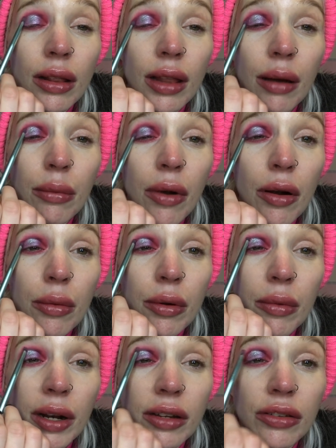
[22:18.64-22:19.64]
That
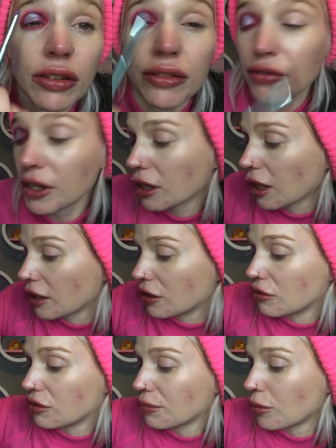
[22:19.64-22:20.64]
moment when you just feel like
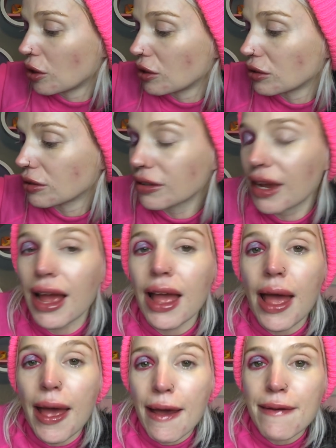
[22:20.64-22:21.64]
you've spoiled
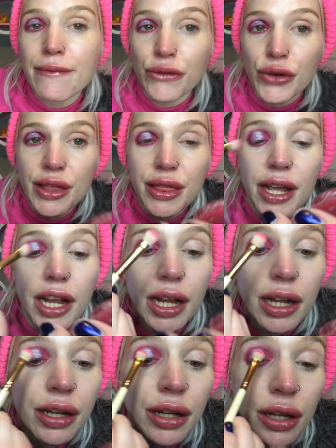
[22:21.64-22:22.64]

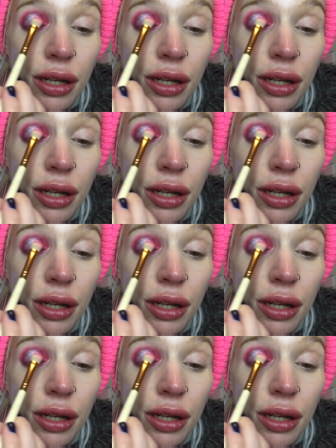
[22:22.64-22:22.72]
everything.